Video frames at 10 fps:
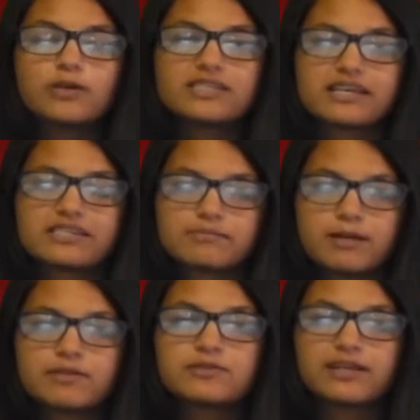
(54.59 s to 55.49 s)
Wednesday,
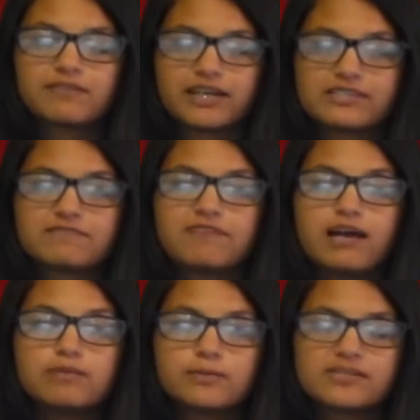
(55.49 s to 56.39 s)
September twenty-first,
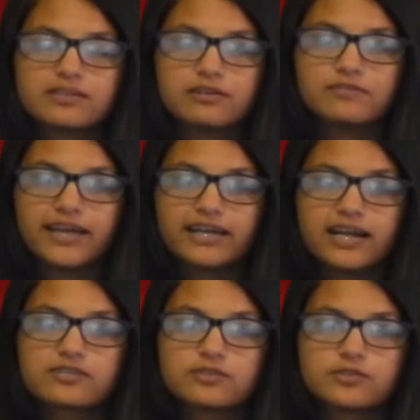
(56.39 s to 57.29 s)
five members of the Lafayette
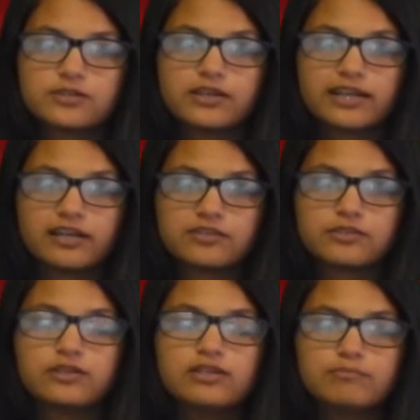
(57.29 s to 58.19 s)
High School Student
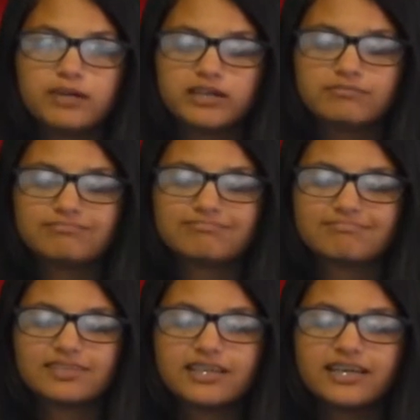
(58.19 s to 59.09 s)
Council
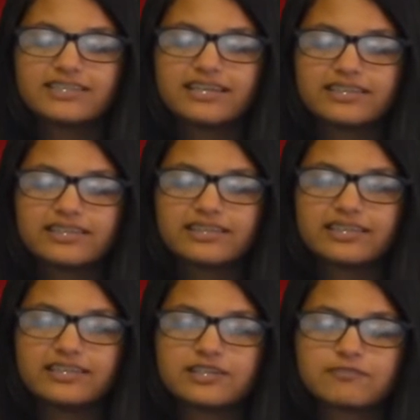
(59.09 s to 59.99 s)
attended
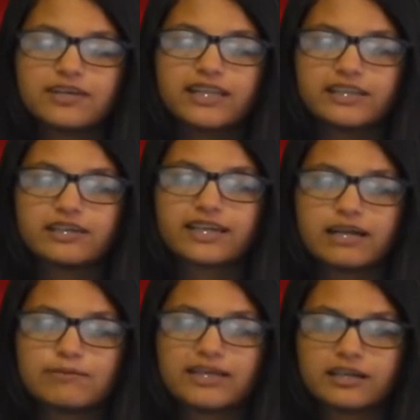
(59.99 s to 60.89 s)
the Chick-fil-A Leader
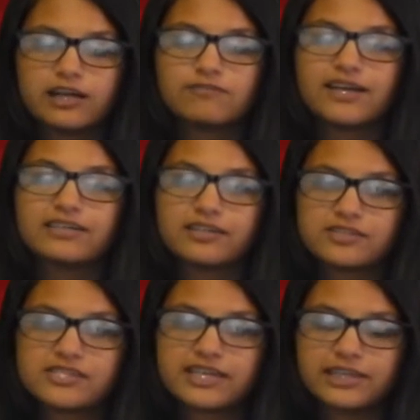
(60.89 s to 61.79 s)
Academy kickoff at
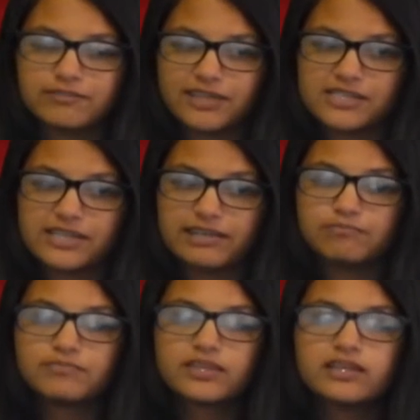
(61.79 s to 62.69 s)
Delta State University.
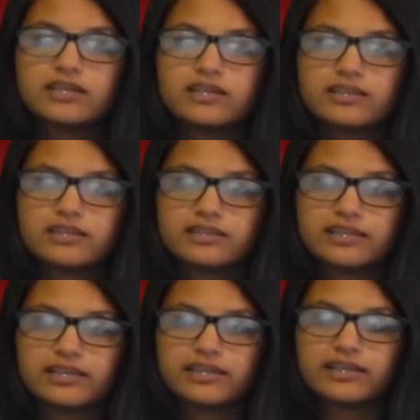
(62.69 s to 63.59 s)

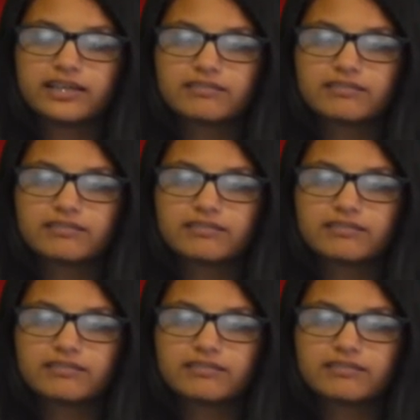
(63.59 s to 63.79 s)
The